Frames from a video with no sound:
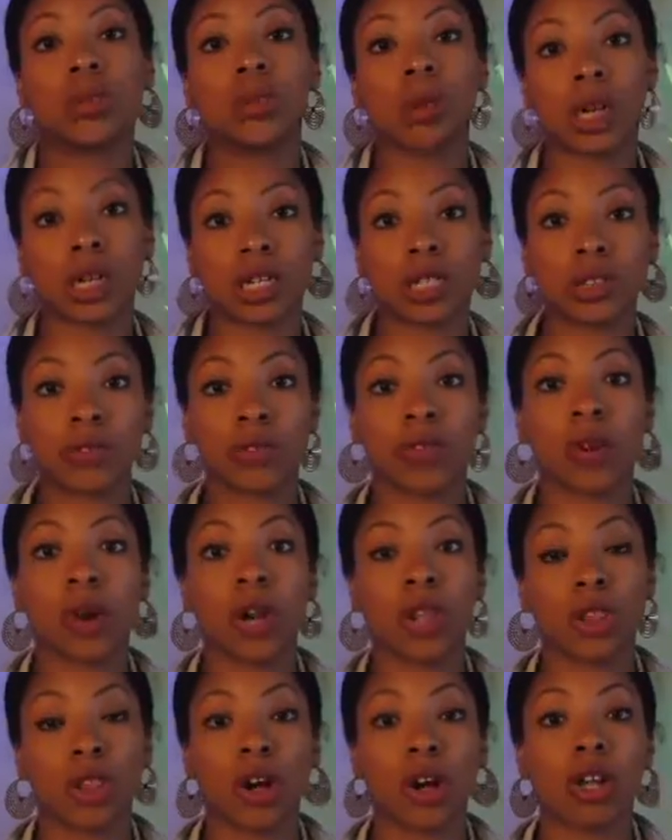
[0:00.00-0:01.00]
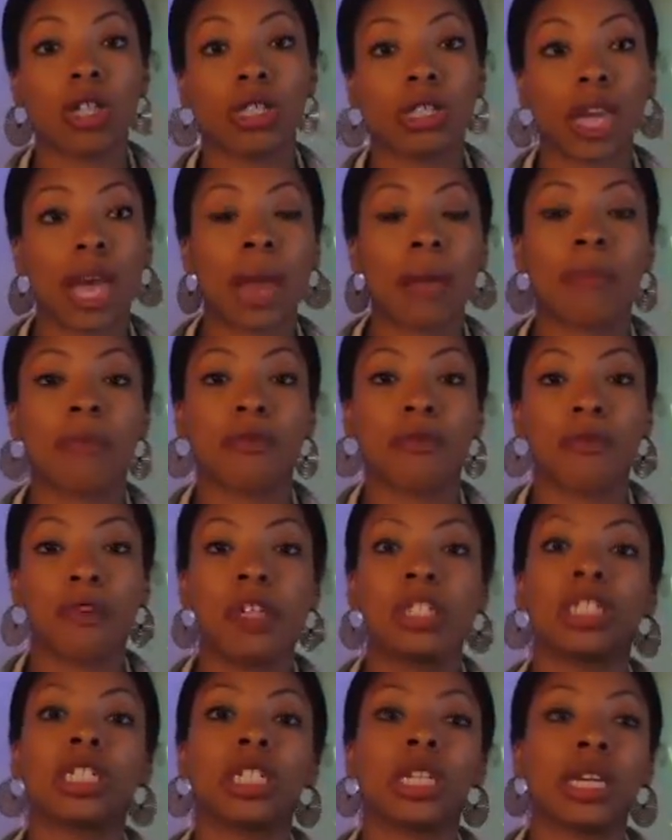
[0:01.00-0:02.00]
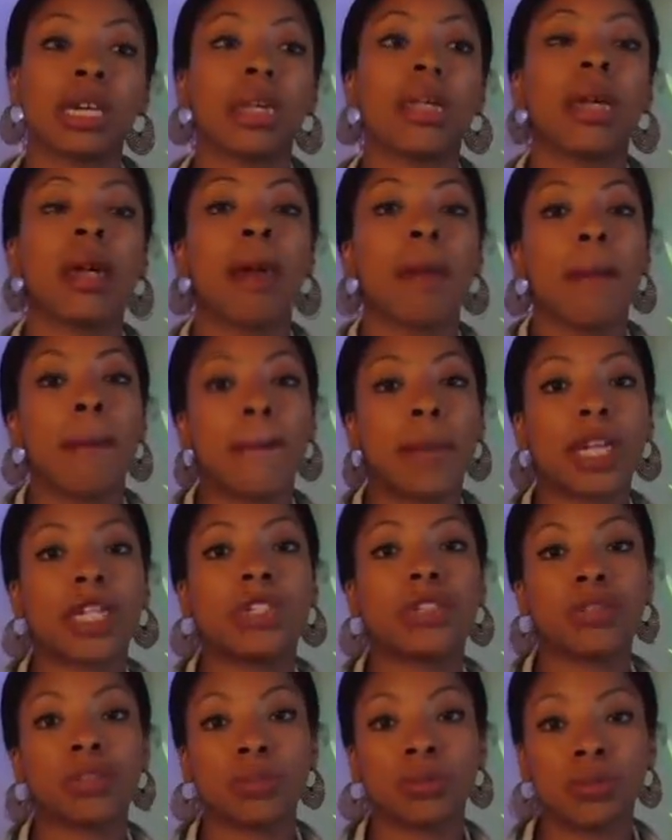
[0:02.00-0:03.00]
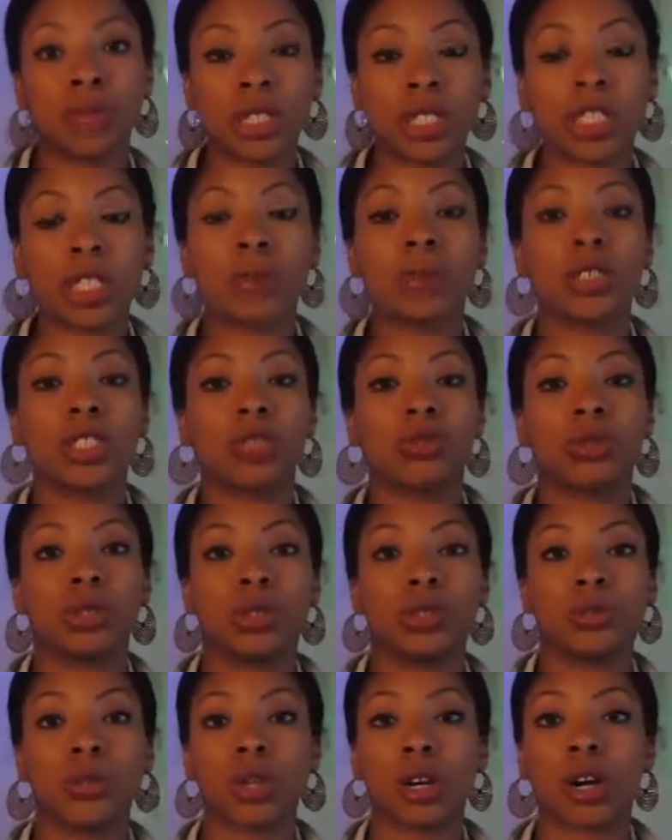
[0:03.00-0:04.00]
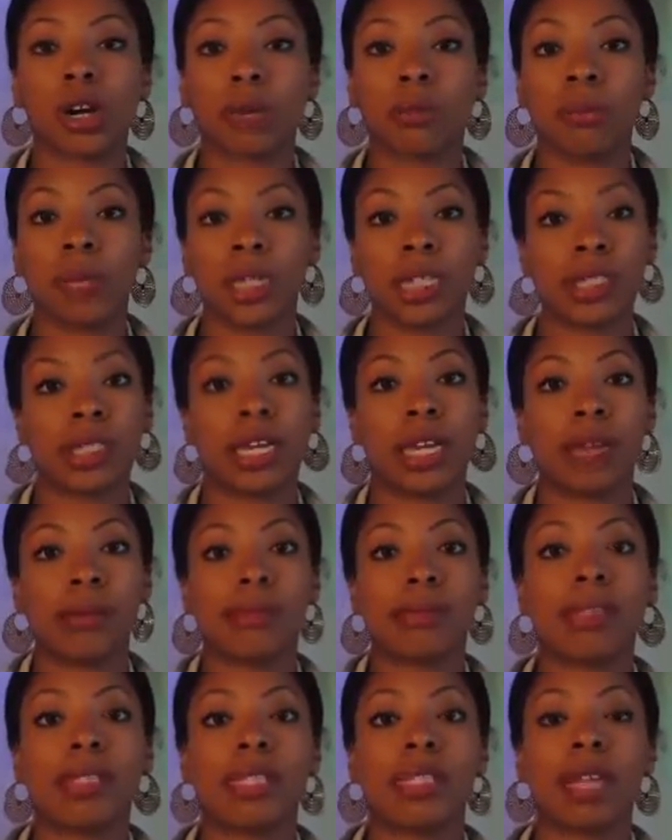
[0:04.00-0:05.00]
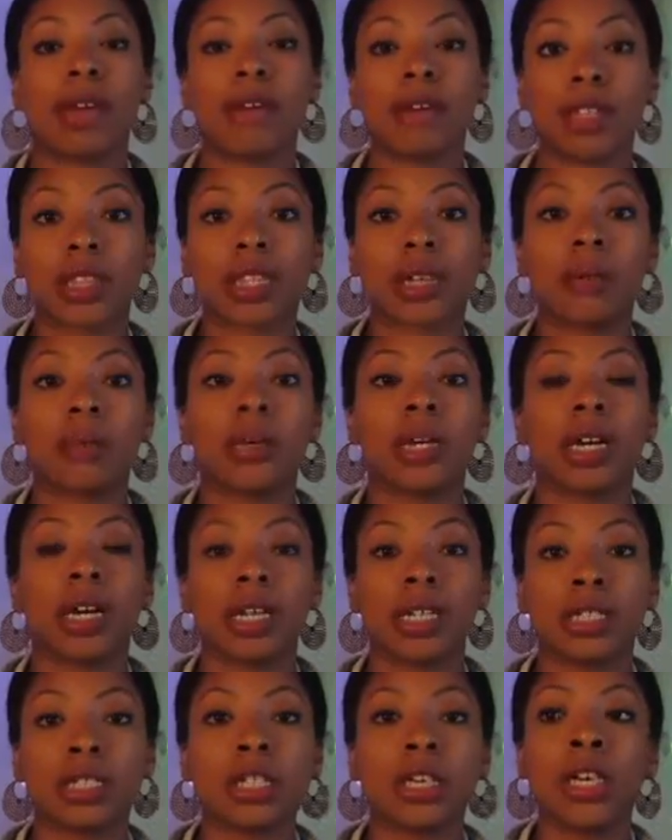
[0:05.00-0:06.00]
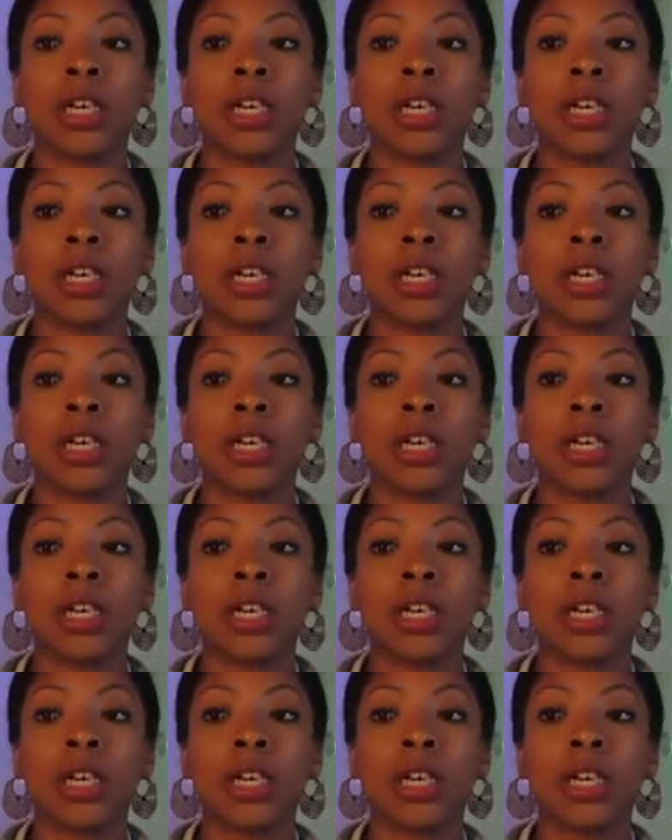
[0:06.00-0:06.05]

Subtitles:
was for a long time before she hit mainstream media, when she was doing her mixtapes and everything, because